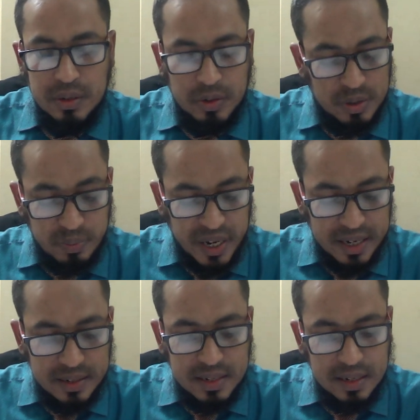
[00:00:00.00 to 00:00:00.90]
This is very
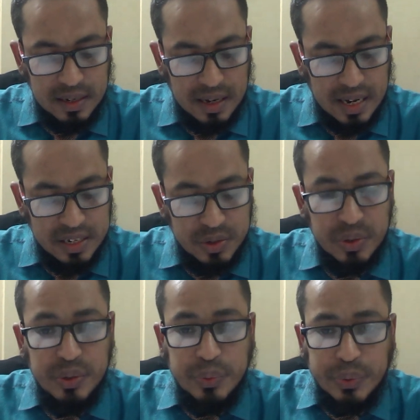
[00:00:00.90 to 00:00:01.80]
easy, as
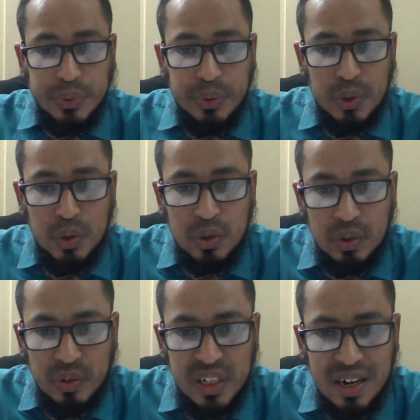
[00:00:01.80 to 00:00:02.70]
we
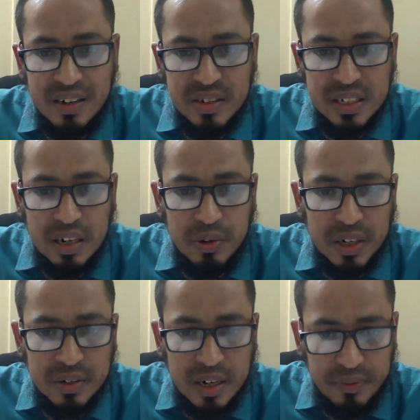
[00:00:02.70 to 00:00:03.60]
learned in
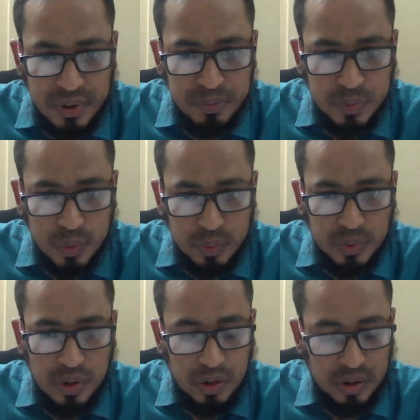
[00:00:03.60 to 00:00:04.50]
our FM
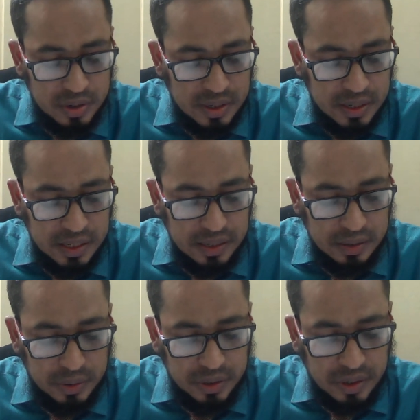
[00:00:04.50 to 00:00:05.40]
or
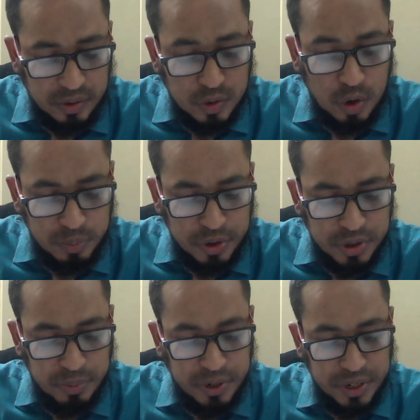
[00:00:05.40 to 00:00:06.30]
our corporate
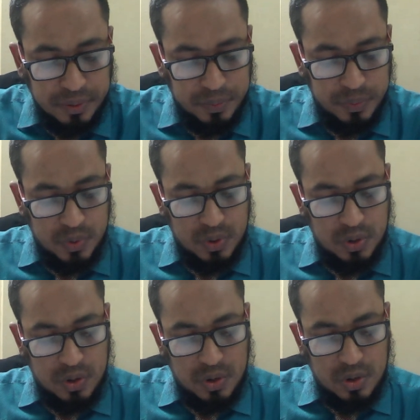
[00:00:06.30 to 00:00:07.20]
reporting.
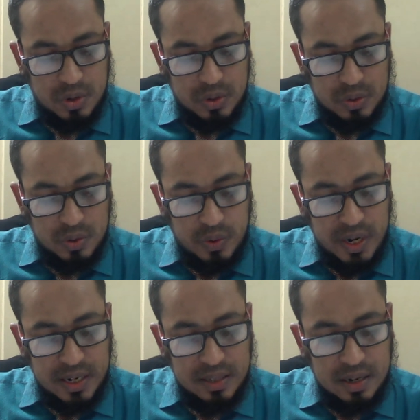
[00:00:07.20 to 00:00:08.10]
So
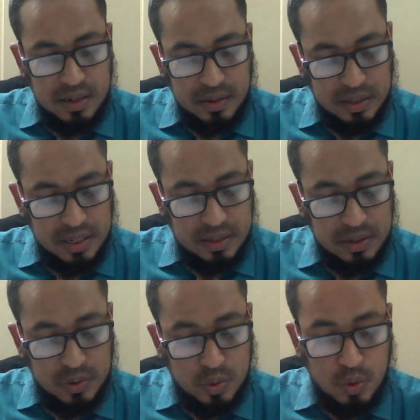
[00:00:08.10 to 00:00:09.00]
another, this
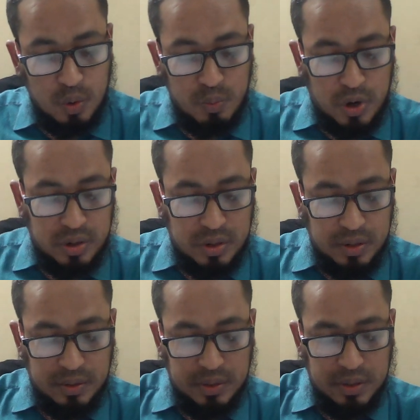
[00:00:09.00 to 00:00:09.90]
is Shukuk bond.
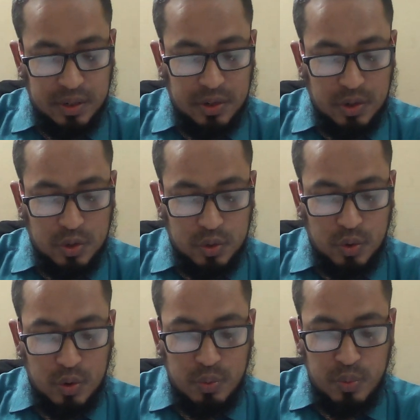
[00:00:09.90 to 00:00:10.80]

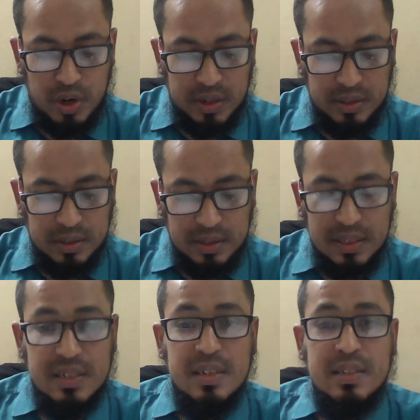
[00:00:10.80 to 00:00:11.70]
Shukuk bond,
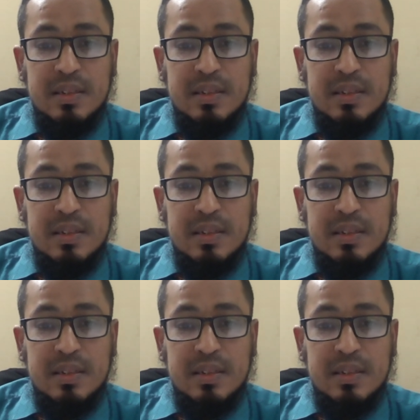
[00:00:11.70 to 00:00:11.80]
this